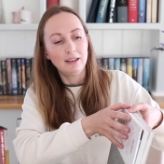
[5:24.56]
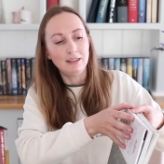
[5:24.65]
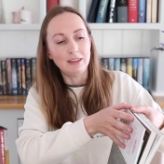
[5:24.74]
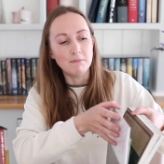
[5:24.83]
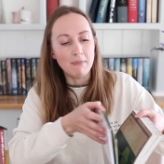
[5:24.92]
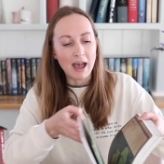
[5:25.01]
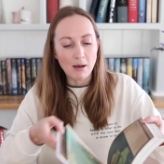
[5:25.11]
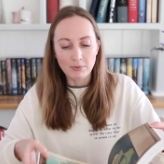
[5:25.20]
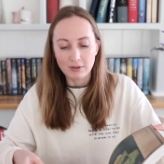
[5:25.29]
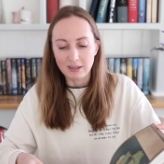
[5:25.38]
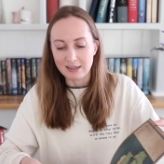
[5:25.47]
The
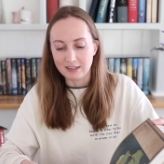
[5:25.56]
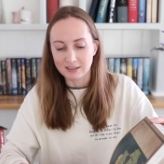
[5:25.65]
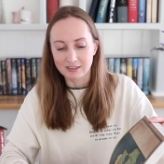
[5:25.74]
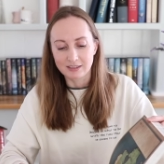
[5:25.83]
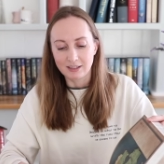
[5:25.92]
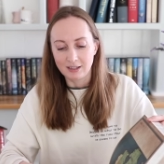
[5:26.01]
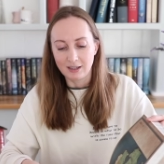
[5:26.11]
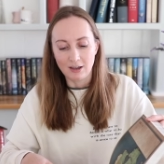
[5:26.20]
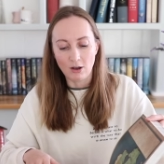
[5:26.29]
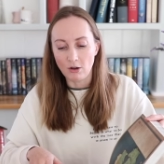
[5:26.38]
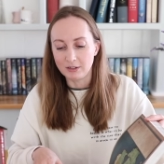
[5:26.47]
map is
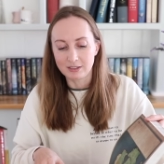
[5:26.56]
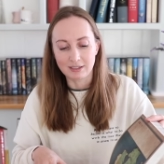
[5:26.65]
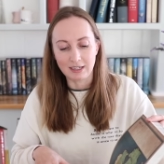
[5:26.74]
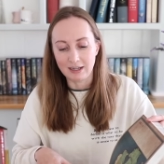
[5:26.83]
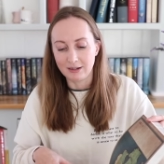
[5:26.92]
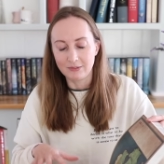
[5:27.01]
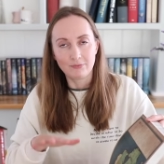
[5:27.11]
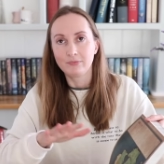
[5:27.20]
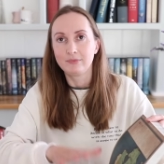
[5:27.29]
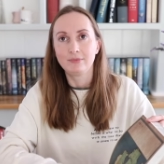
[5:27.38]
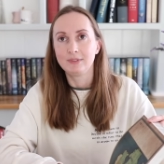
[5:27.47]
honestly
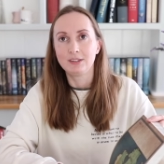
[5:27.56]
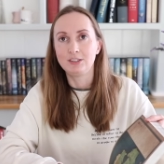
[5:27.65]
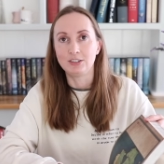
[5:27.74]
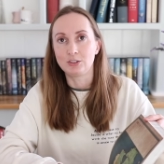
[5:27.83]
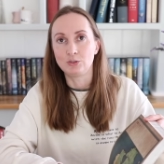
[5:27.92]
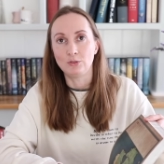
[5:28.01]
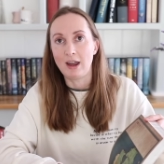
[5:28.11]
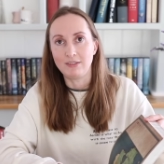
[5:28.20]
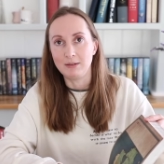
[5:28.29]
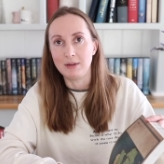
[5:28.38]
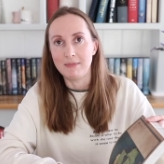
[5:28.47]
just
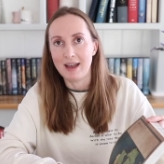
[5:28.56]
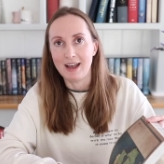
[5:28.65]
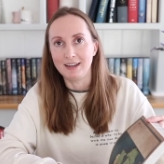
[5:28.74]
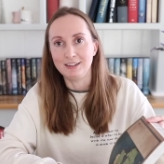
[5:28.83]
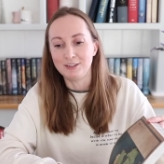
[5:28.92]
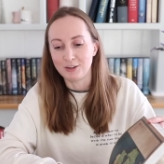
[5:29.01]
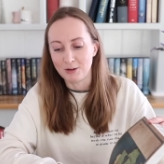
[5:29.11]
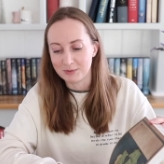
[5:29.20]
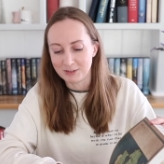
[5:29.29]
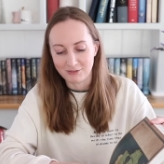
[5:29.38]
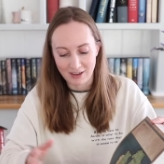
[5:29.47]
driving me mad in
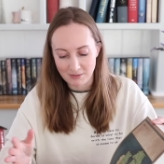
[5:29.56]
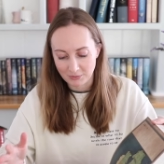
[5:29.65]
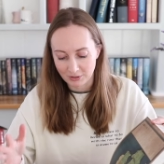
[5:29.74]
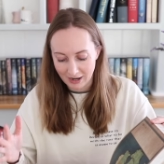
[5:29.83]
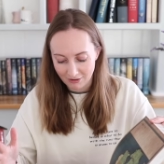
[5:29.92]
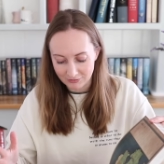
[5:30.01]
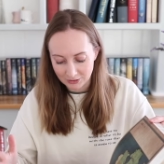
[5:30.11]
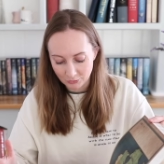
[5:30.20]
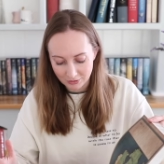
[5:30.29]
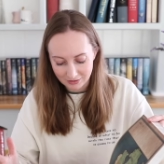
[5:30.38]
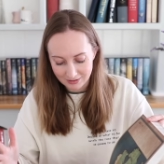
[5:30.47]
terms of I'm going to have to
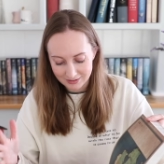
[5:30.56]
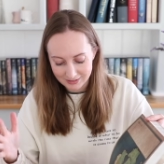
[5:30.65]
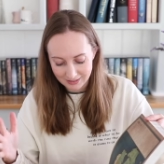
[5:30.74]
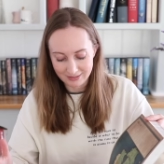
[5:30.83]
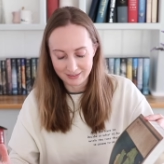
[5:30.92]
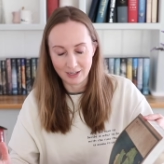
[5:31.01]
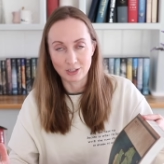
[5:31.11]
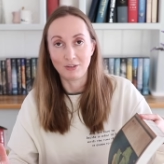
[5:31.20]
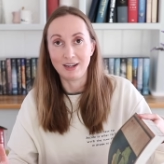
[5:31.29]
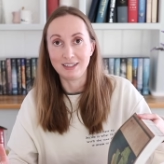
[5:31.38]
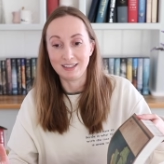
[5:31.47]
look at this in such
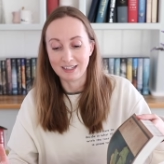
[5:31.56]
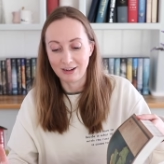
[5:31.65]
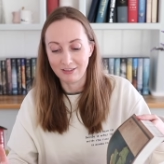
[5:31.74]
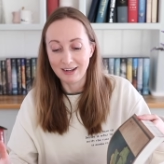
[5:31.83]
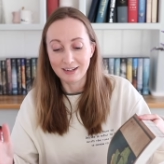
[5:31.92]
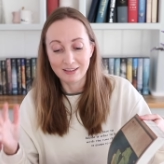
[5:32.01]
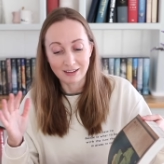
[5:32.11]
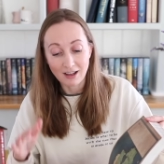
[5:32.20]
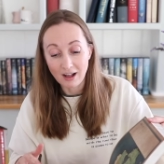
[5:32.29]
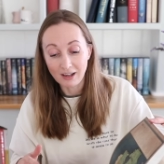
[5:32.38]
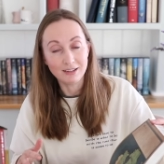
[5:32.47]
great detail later. The
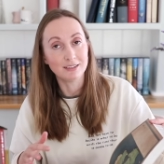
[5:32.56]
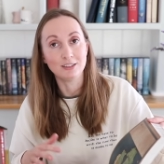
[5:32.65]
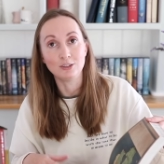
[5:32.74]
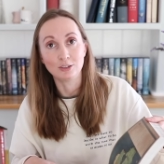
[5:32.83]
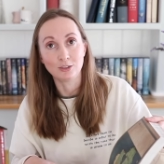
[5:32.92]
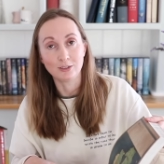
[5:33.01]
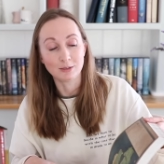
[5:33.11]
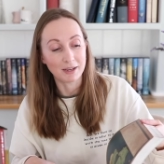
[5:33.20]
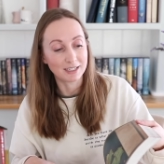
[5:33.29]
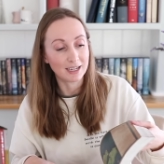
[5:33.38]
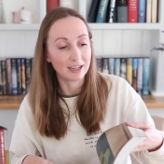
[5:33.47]
colors are just so
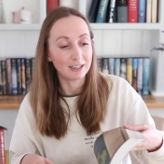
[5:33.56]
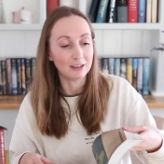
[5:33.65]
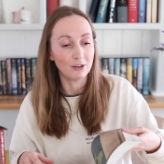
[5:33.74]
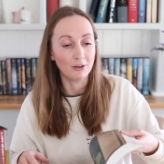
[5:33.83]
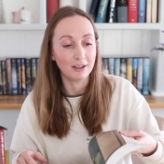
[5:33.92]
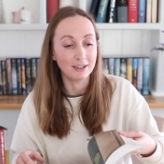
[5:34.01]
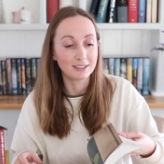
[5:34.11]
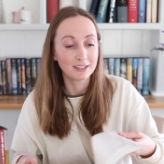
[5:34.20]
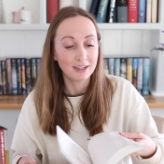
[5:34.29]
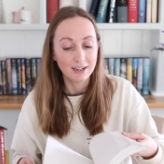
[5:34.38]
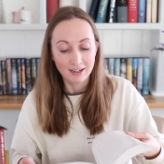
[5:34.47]
spectacular on it.
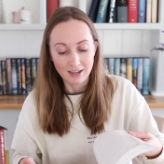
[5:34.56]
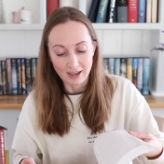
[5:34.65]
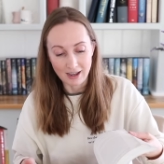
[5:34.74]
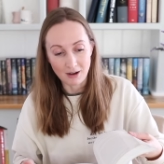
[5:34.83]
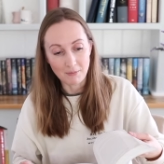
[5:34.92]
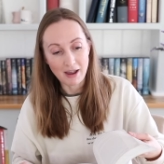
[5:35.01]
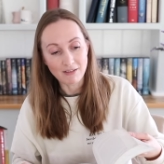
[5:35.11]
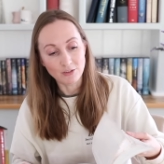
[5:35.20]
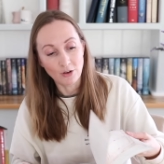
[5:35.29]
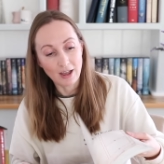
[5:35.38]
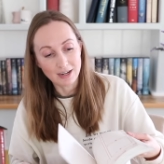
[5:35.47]
I've
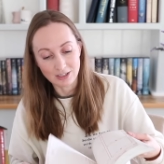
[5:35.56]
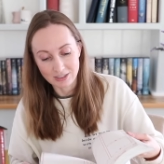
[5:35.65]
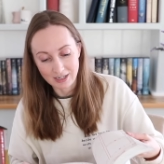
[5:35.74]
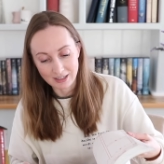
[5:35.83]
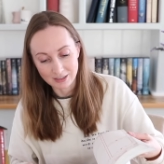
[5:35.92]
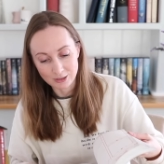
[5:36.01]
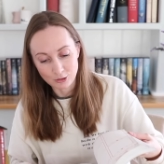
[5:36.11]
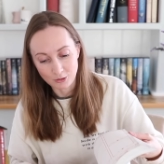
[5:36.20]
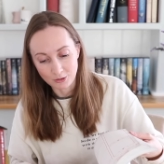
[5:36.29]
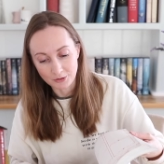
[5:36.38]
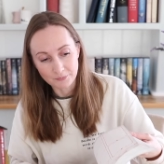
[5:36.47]
not had a chance
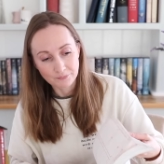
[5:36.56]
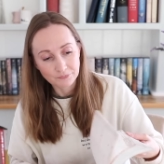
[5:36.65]
to